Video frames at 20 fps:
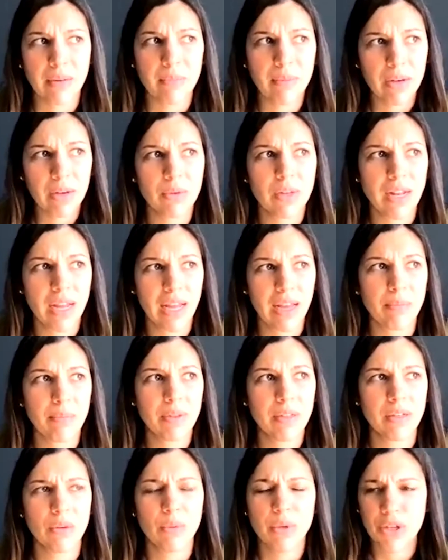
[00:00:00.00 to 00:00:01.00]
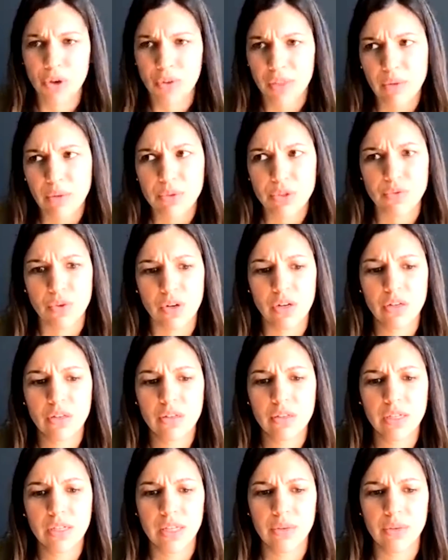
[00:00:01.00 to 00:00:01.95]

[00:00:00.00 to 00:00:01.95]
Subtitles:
about what happened and we know that was wrong.